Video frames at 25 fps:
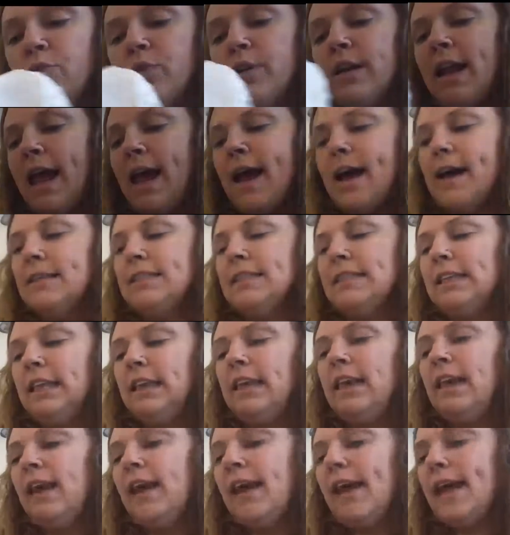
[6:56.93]
were to ask like,
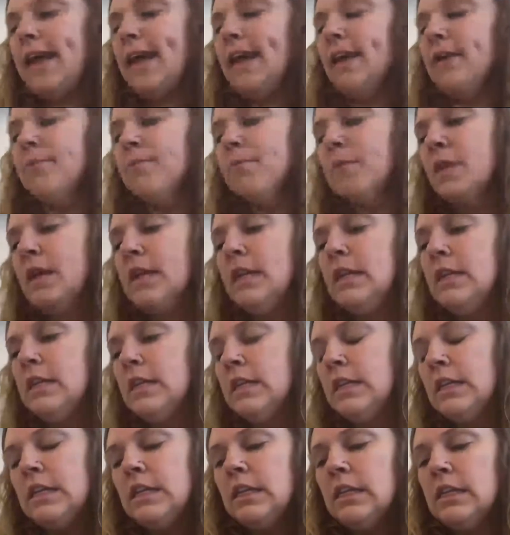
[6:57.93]
hey,
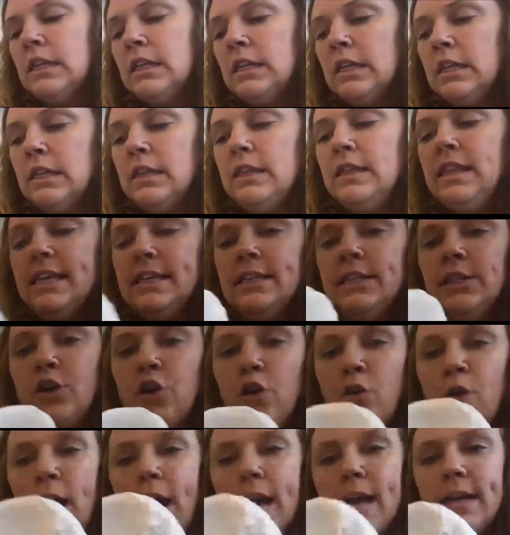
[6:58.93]
this
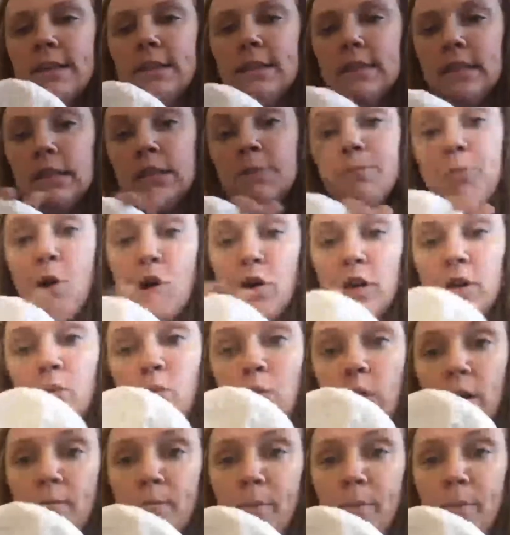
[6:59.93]
crest is part of one